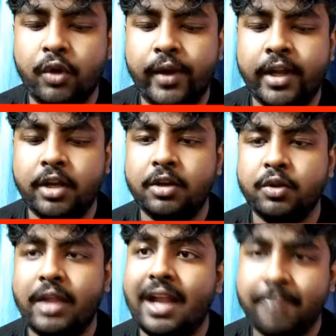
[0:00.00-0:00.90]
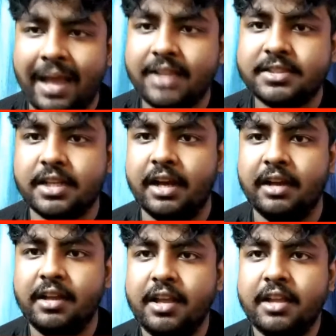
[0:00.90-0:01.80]
went into that match
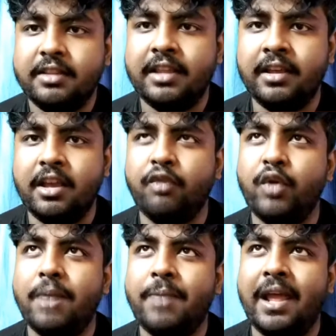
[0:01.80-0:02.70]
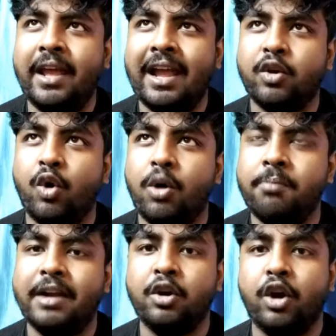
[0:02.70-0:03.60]
thinking of we are playing at
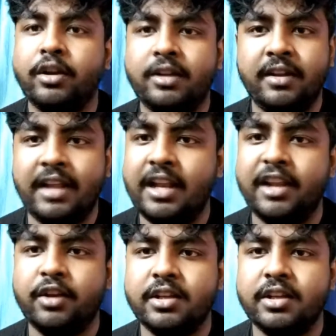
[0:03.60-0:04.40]
home, but not really.